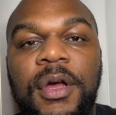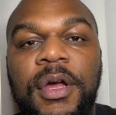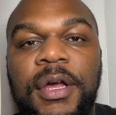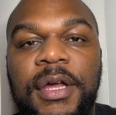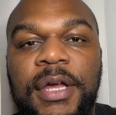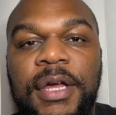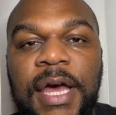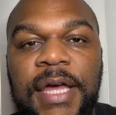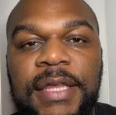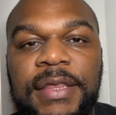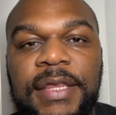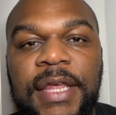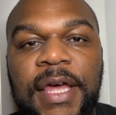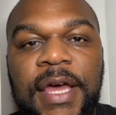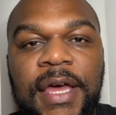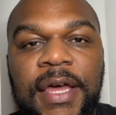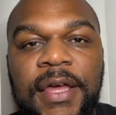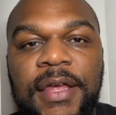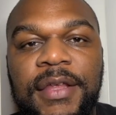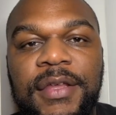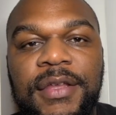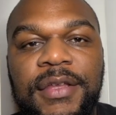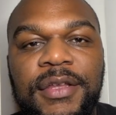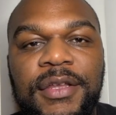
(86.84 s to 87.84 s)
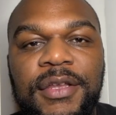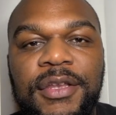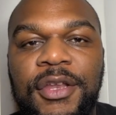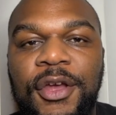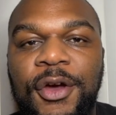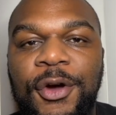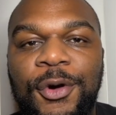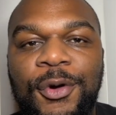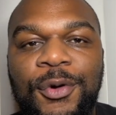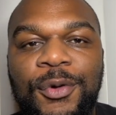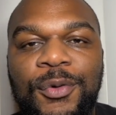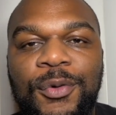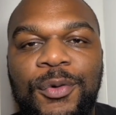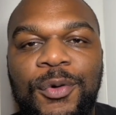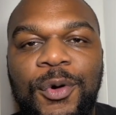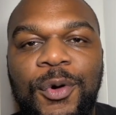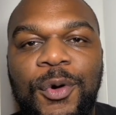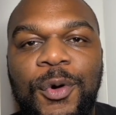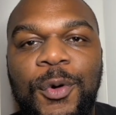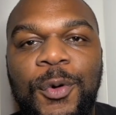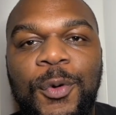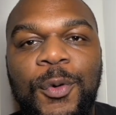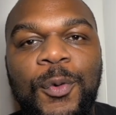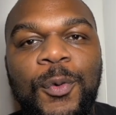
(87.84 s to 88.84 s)
Got that? No?
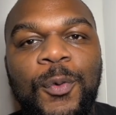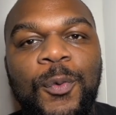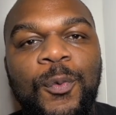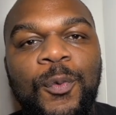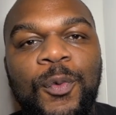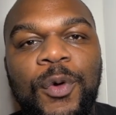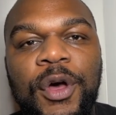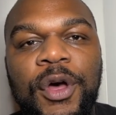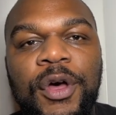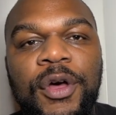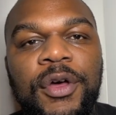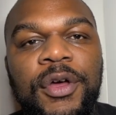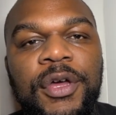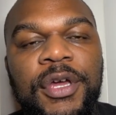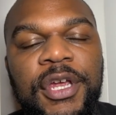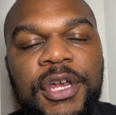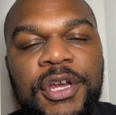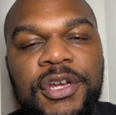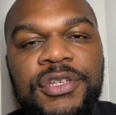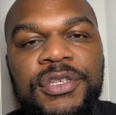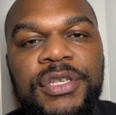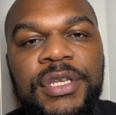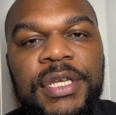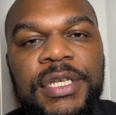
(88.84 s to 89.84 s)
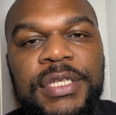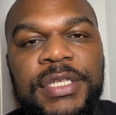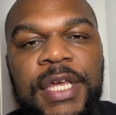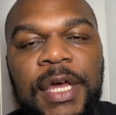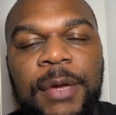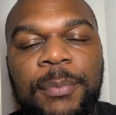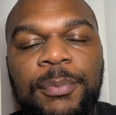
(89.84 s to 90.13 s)
Well, here's an example.